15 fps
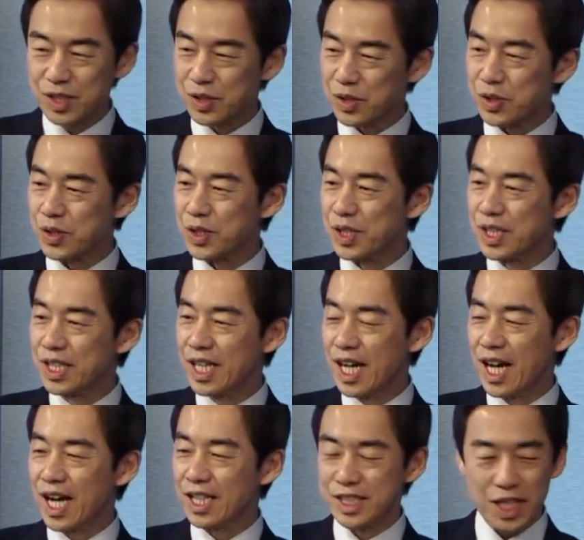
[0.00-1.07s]
to
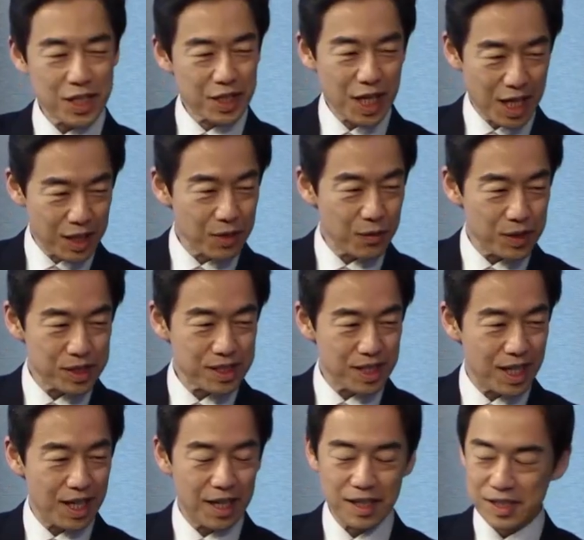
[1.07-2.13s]
uh, shake hand with
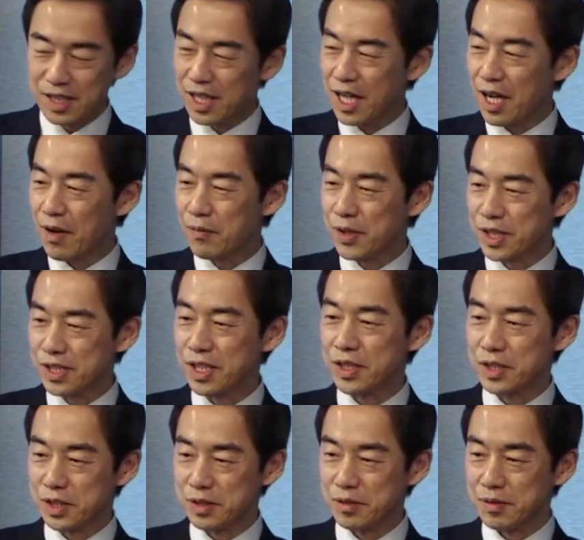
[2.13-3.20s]
uh, uh President
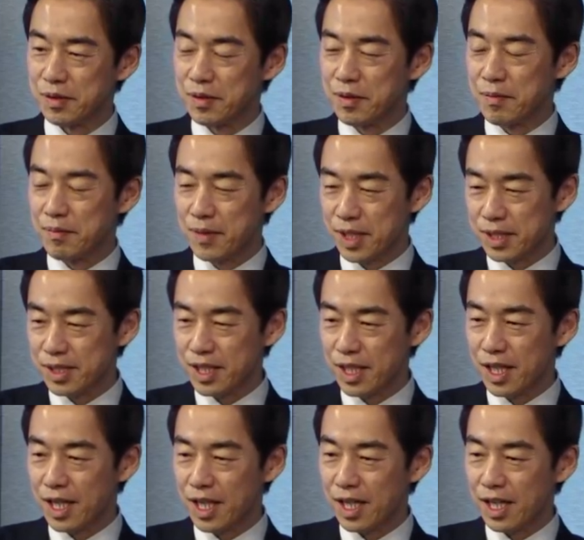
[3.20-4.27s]
Yoon. But uh,
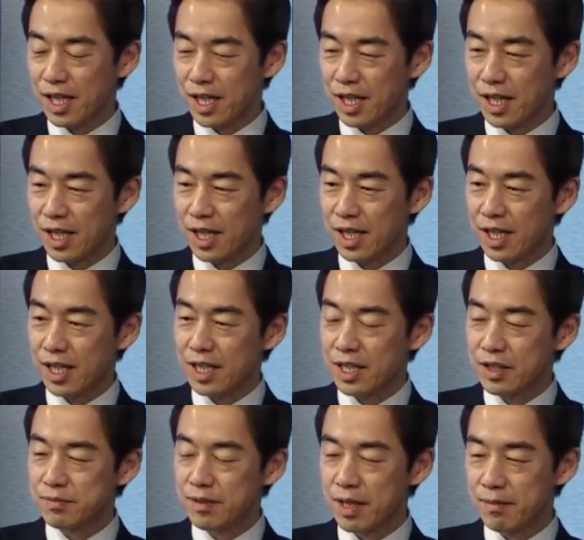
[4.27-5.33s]
uh,
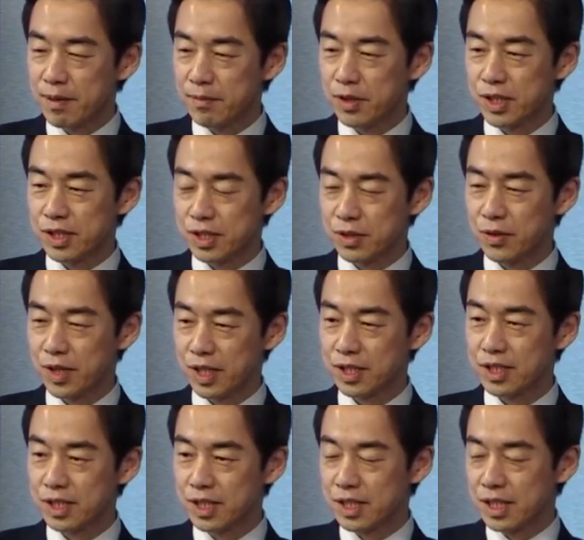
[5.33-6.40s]
if my memory is correct,
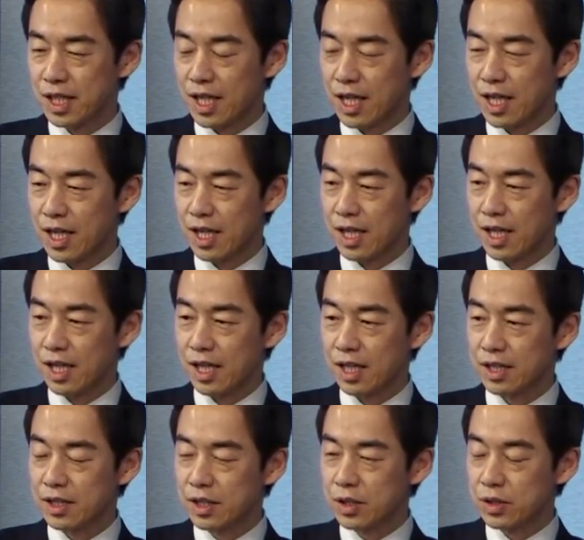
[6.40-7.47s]

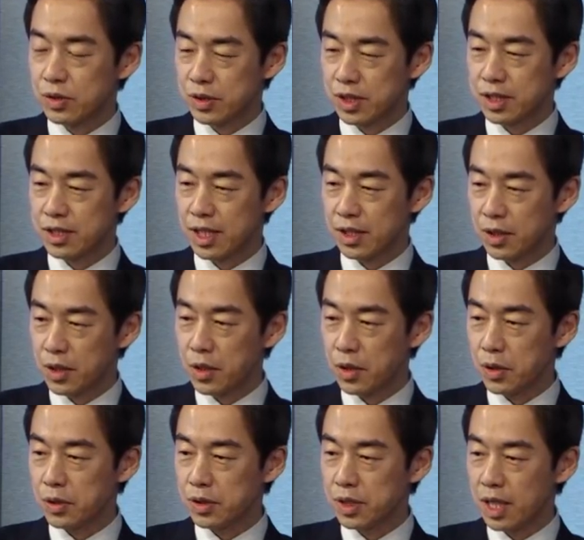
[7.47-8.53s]
two years
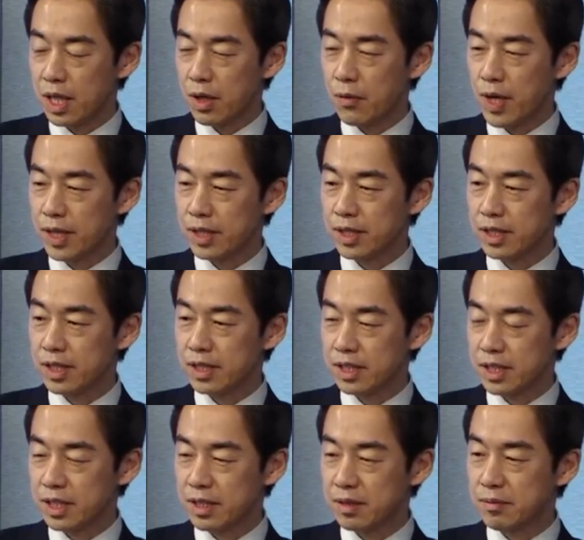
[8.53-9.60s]
ago, when
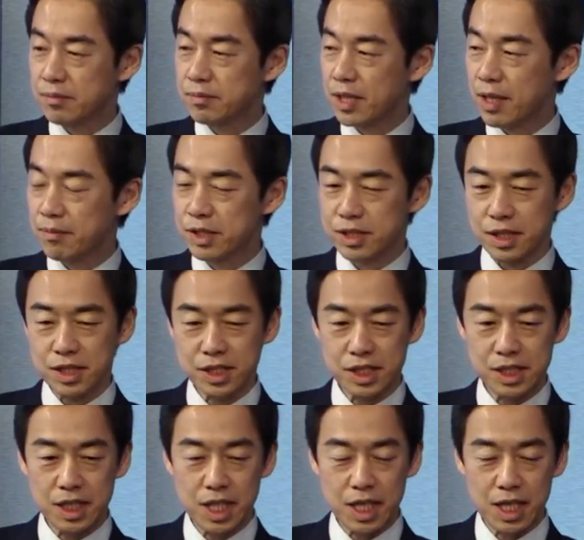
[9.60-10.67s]
the Prime Minister
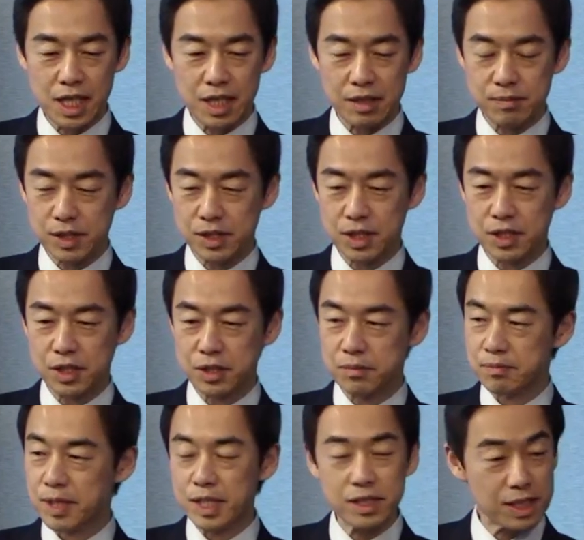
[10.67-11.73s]
Kishida and President Yoon
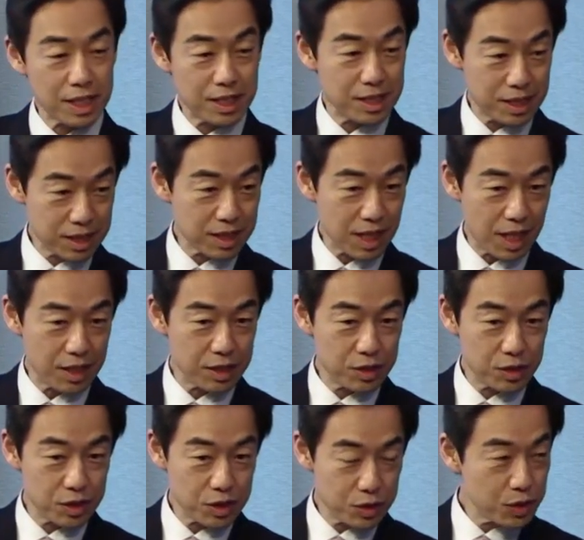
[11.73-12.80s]
met in this
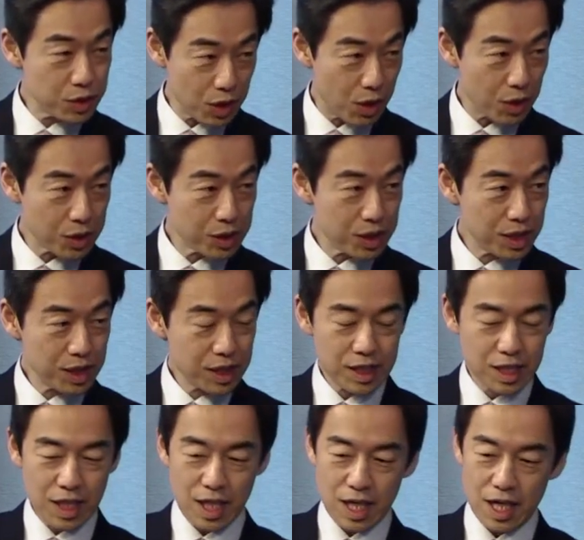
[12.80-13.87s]
New, New York,
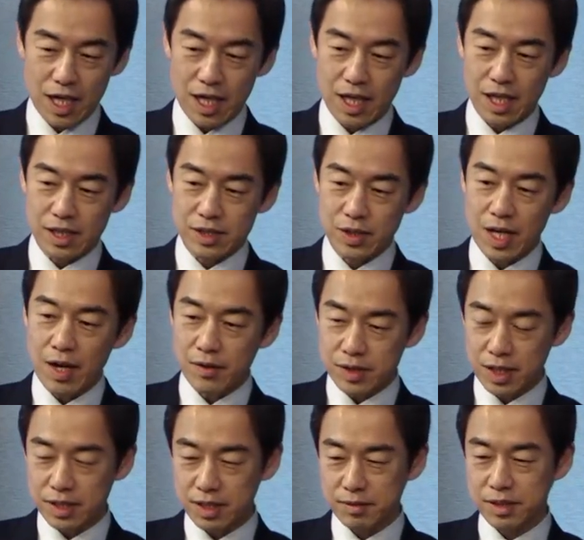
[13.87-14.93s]
so
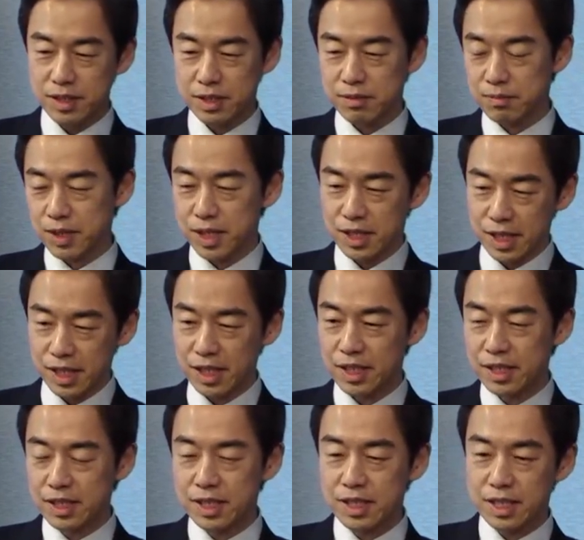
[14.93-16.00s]
after the, this meeting,
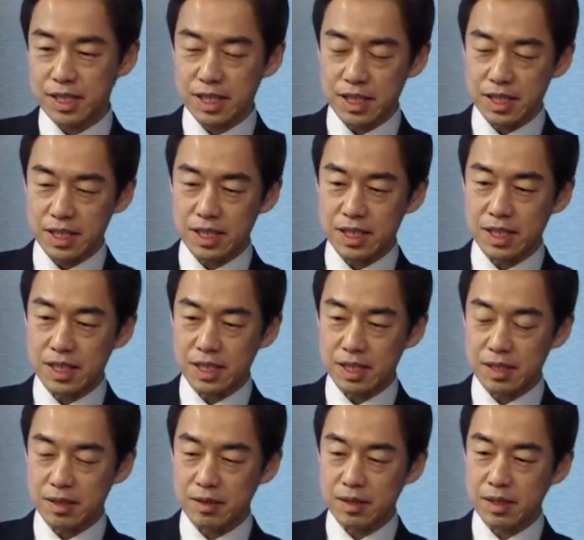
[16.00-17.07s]

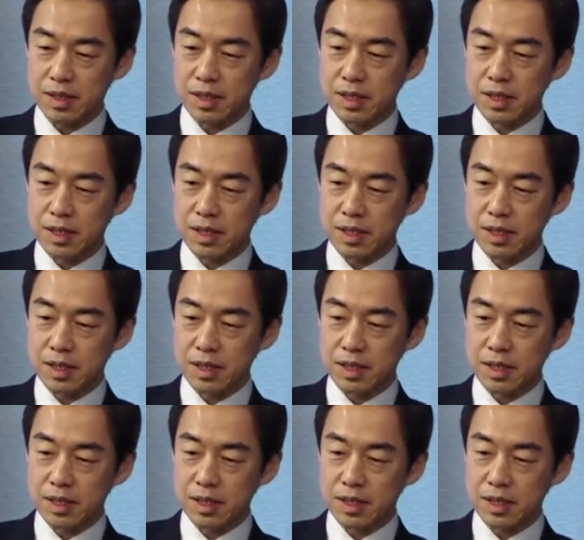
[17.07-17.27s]
the